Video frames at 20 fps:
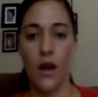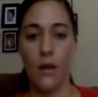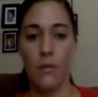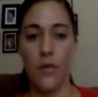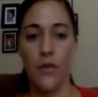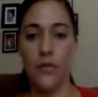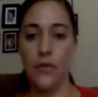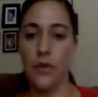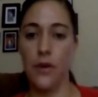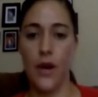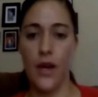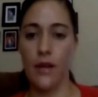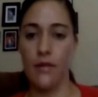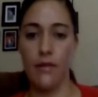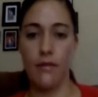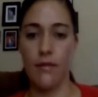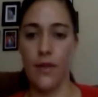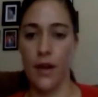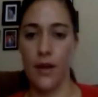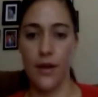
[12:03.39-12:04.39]
Before I
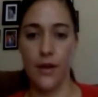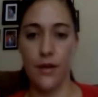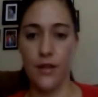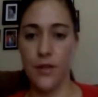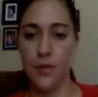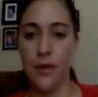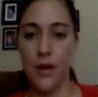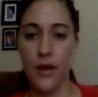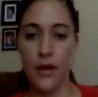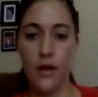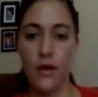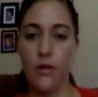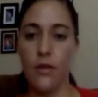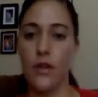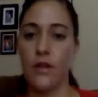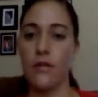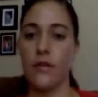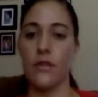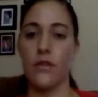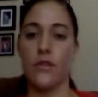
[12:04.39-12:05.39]
even found out I was pregnant or
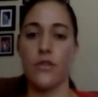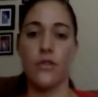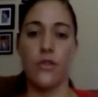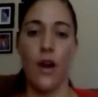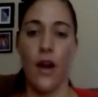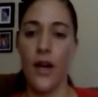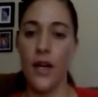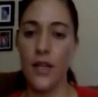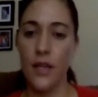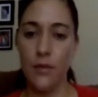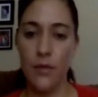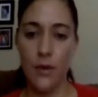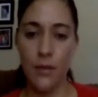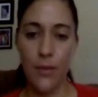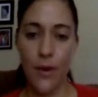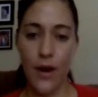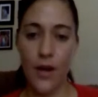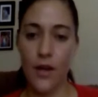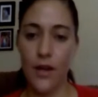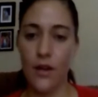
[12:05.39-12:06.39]
even trying to be
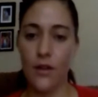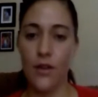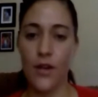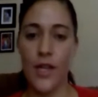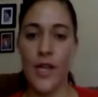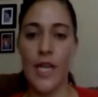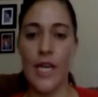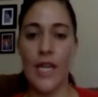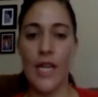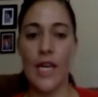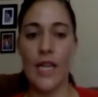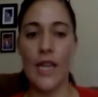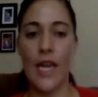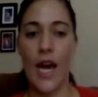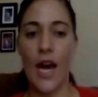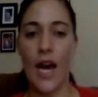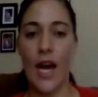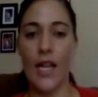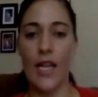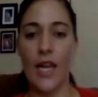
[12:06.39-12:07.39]
pregnant or anything like
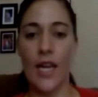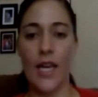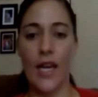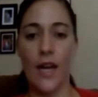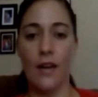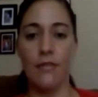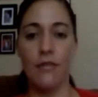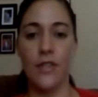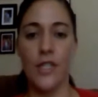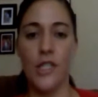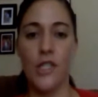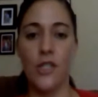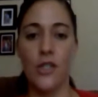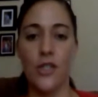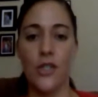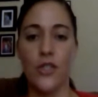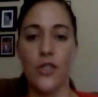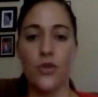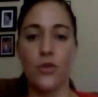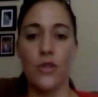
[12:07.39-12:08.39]
that, like I've
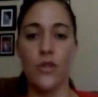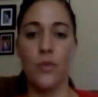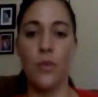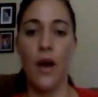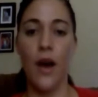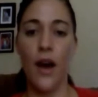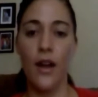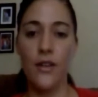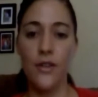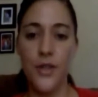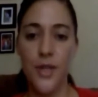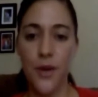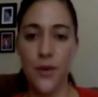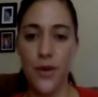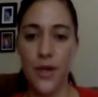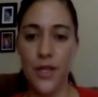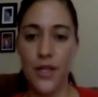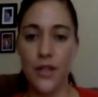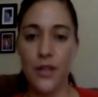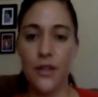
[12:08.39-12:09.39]
researched which bottles I
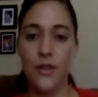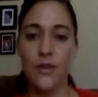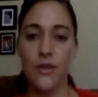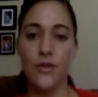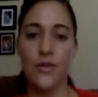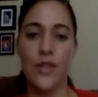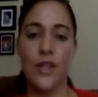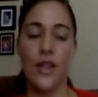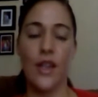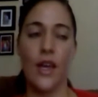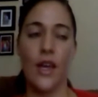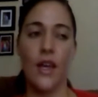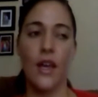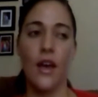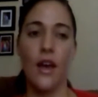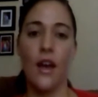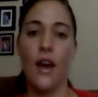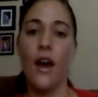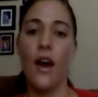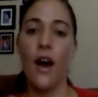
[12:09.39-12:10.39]
want to use and like
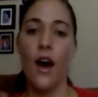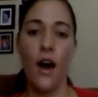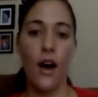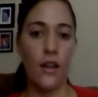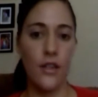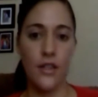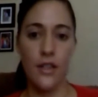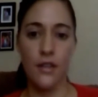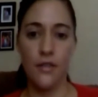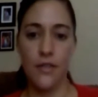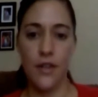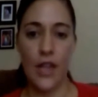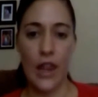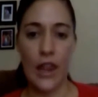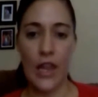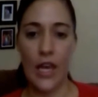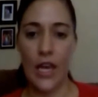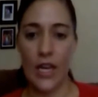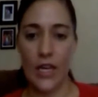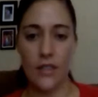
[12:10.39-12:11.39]
all the different
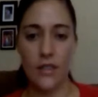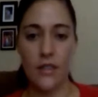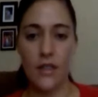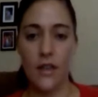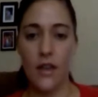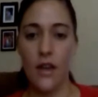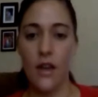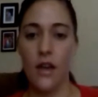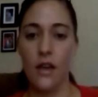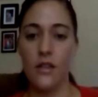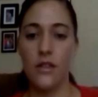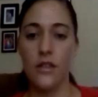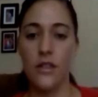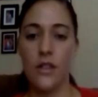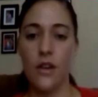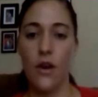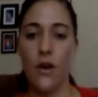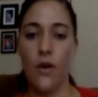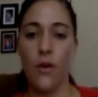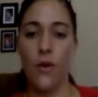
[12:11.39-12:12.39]
things. And
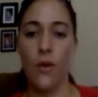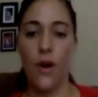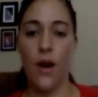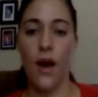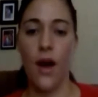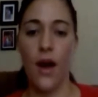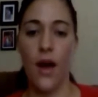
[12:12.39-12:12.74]
so,